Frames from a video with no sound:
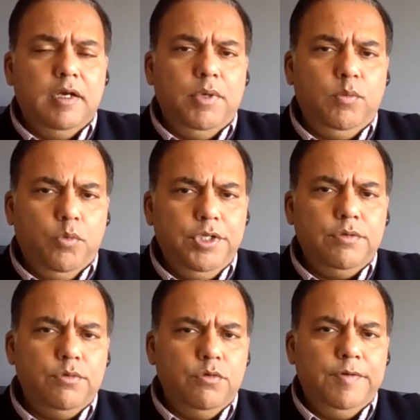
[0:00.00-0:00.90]
but what do
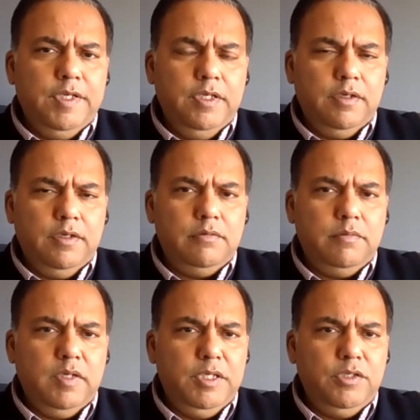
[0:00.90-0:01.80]
you do over here
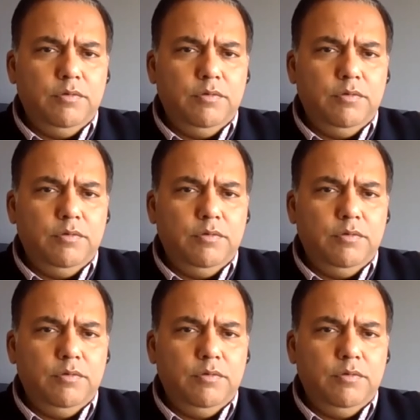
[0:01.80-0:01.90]
i mean yeah.